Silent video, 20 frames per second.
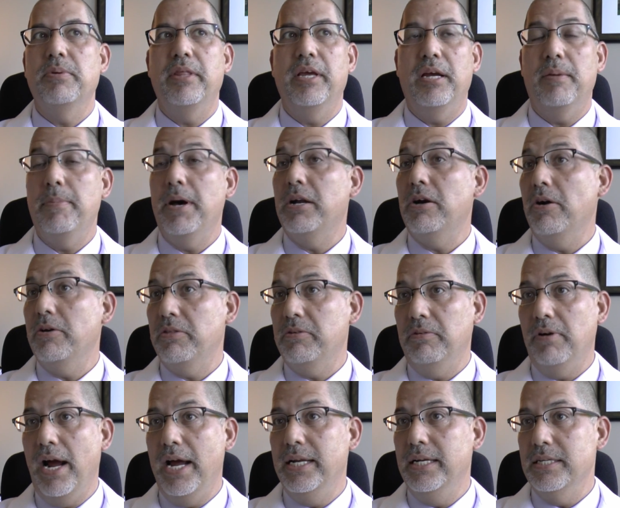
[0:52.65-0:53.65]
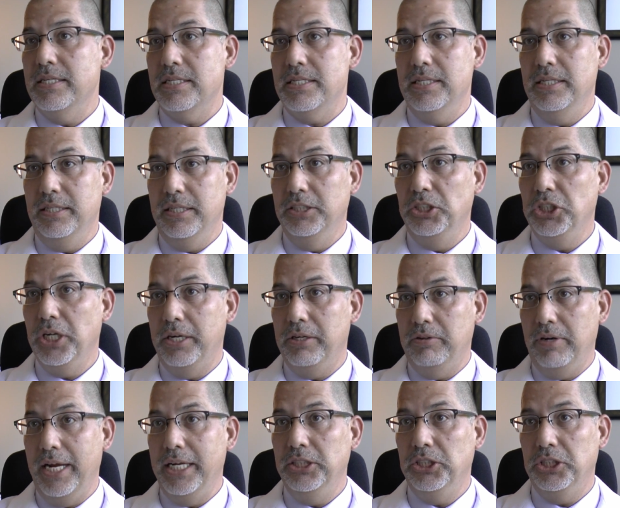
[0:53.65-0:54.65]
We think about arthritis and
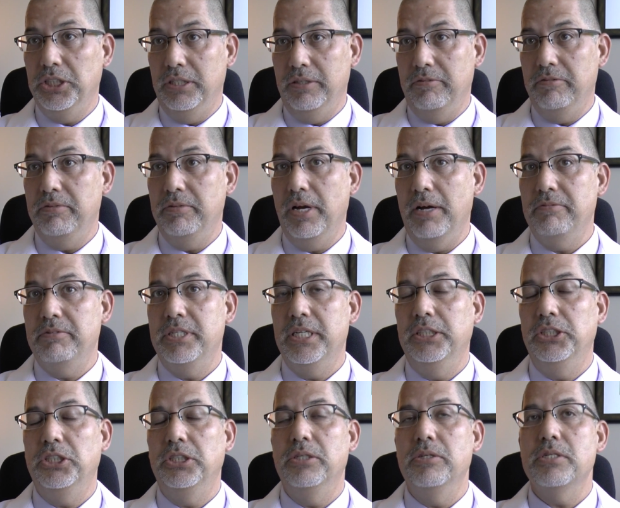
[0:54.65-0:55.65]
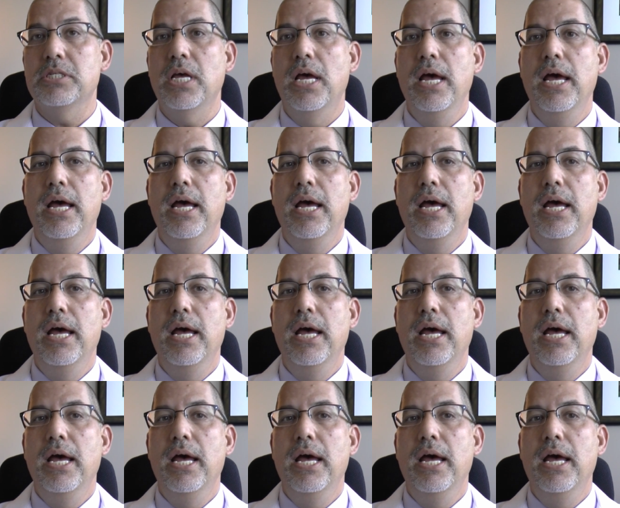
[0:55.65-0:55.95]
degeneration of tissues.